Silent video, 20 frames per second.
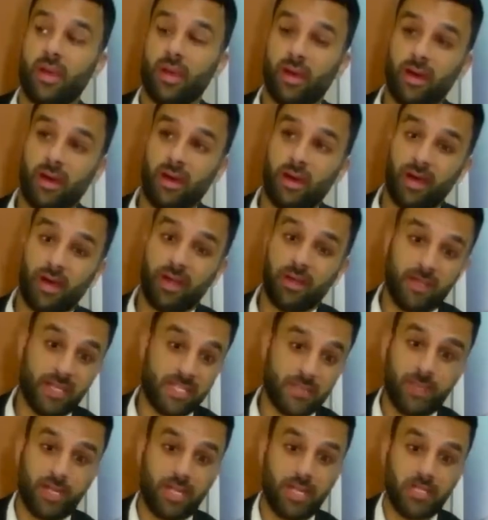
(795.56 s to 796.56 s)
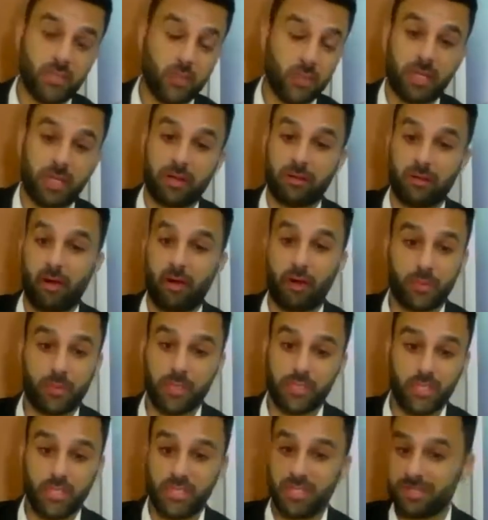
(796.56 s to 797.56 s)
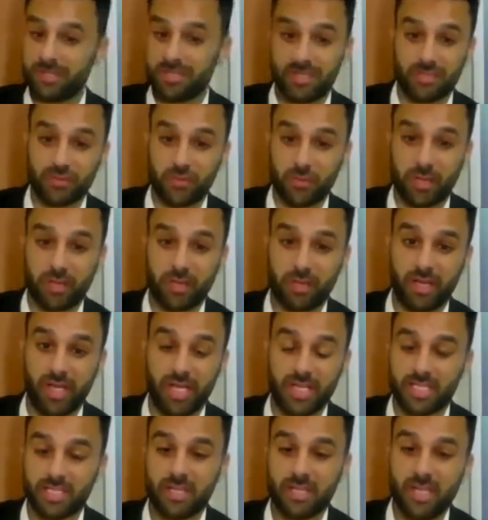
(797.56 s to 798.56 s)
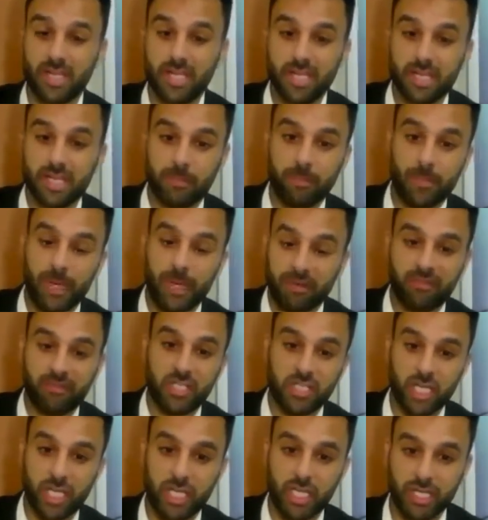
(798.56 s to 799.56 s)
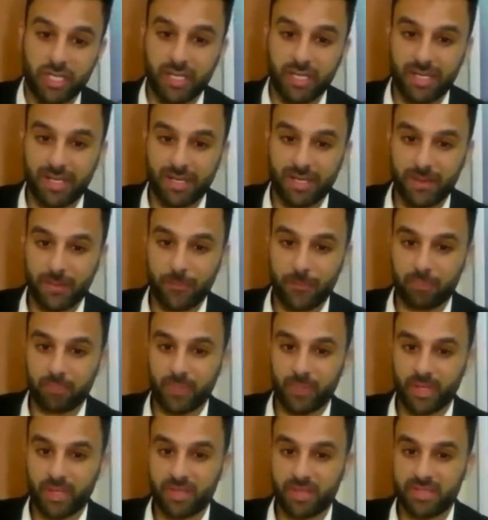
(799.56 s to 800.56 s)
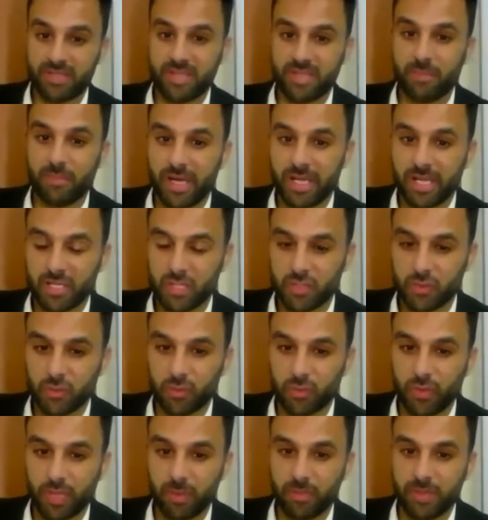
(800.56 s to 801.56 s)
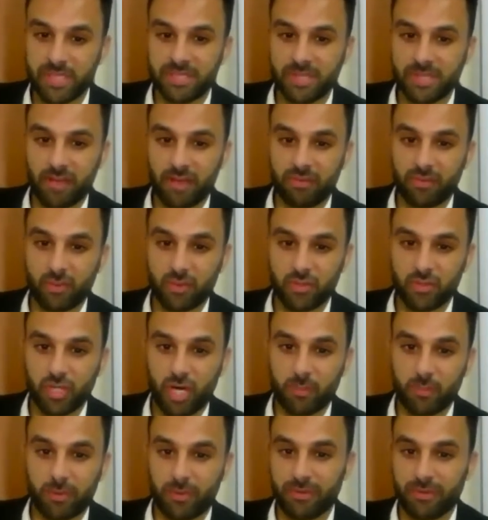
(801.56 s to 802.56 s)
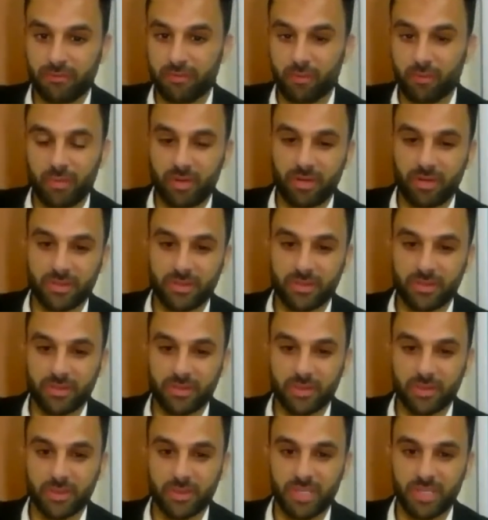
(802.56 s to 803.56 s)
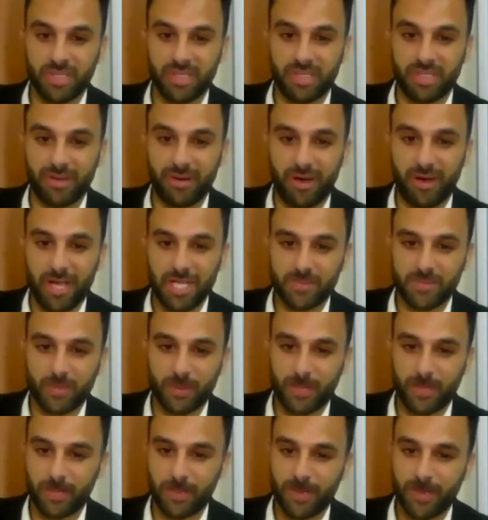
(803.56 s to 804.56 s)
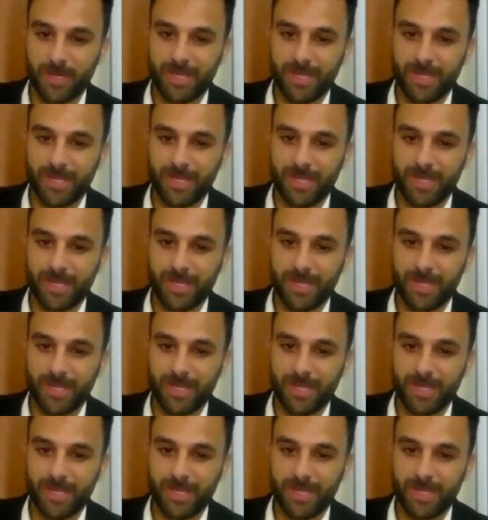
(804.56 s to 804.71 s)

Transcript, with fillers: uh, and Hezbollah is shooting RPGs and shooting at us. But eventually, um, the team managed to bring me safe to a chopper, and from there to uh, a hospital,